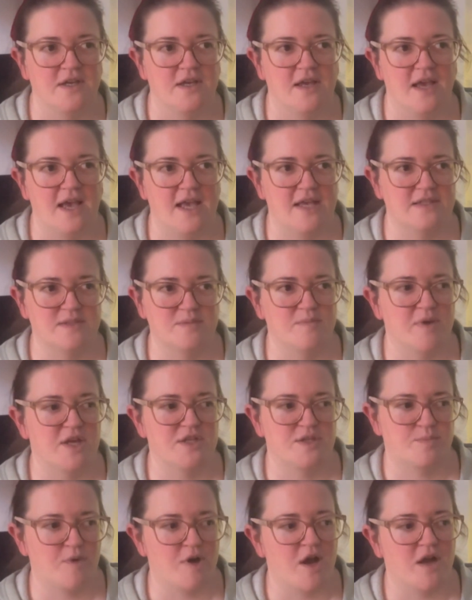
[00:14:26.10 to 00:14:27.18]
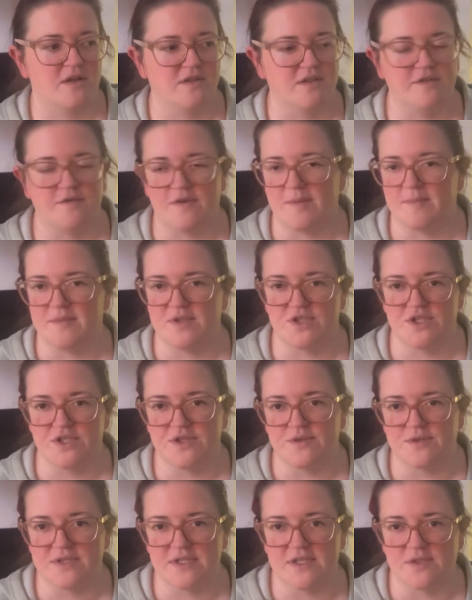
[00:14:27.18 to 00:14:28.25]
as much broccoli from the
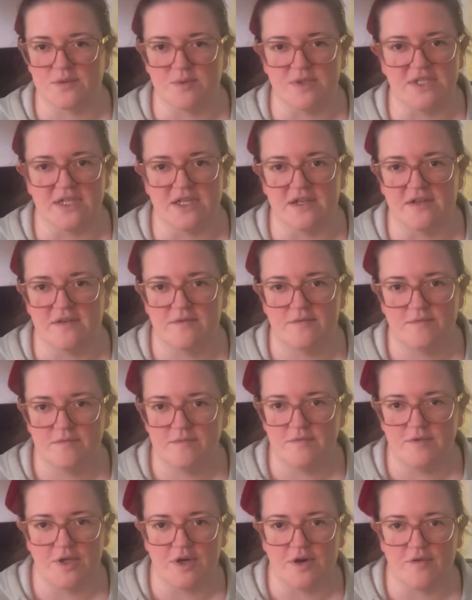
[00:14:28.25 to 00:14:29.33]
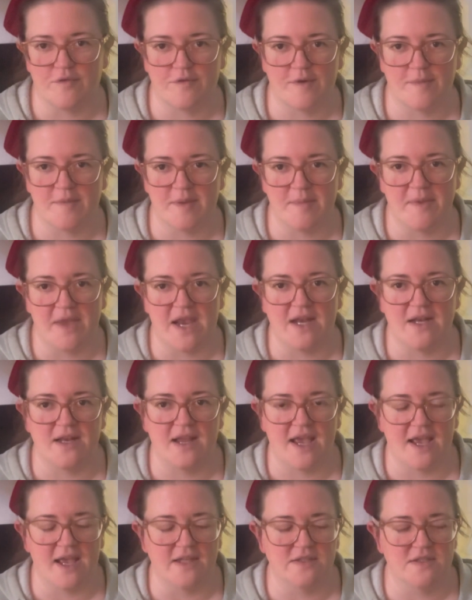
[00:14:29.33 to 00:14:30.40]
shoots as we did, you know, from the main
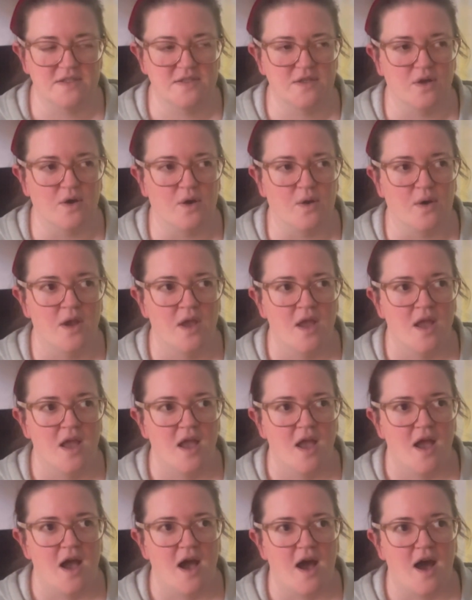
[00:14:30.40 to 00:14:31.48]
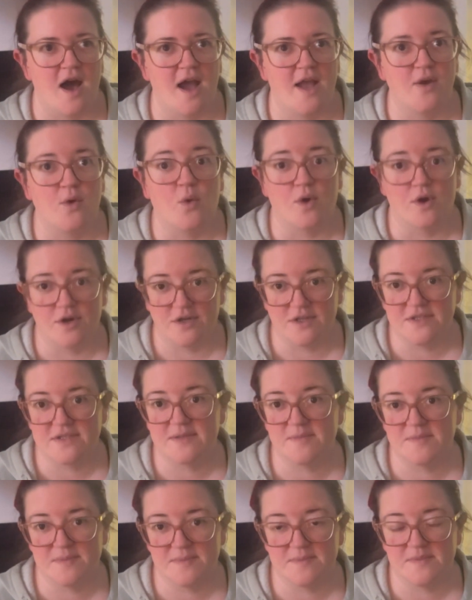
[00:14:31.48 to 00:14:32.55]
head. So I ordered
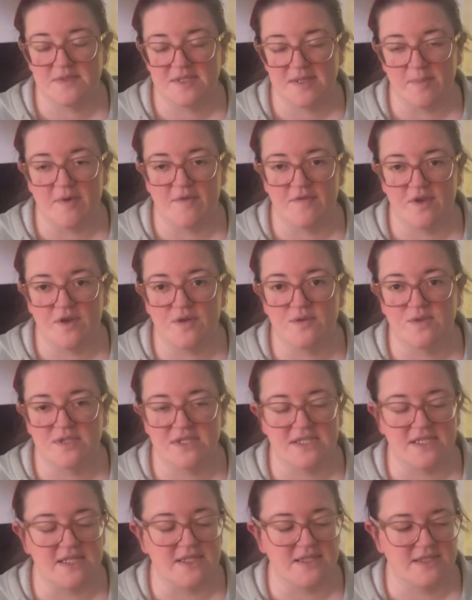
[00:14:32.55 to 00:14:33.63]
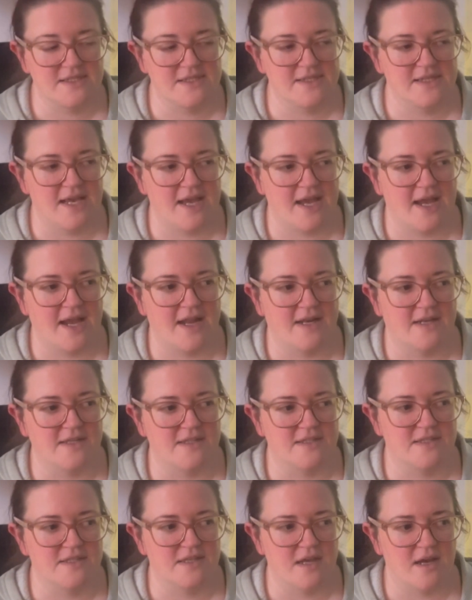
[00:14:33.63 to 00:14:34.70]
some of those seeds,
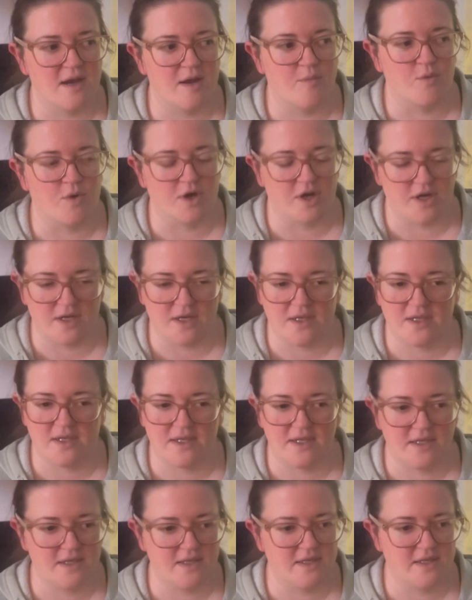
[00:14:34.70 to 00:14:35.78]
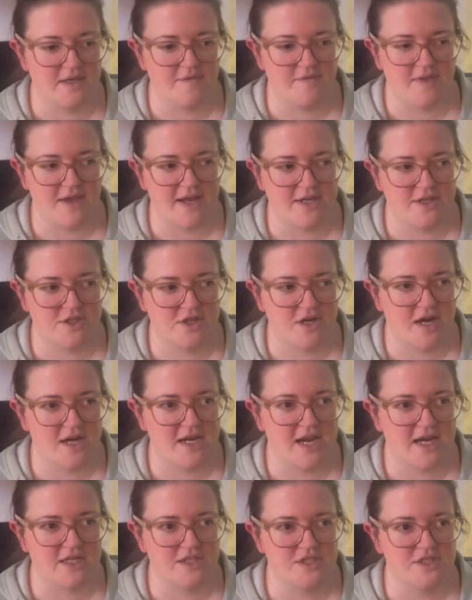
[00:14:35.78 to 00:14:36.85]
and we're gonna give that a try
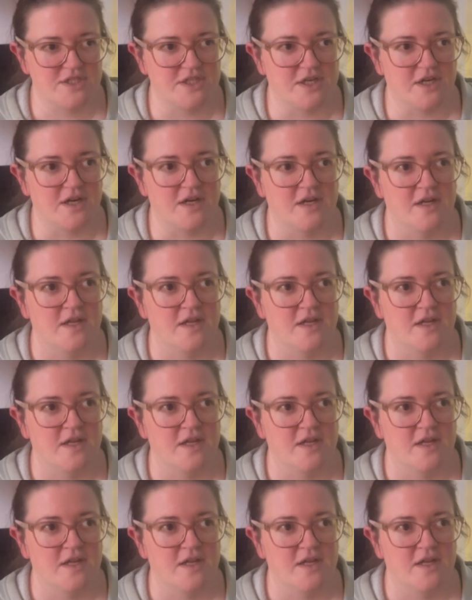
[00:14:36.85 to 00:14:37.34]
next year.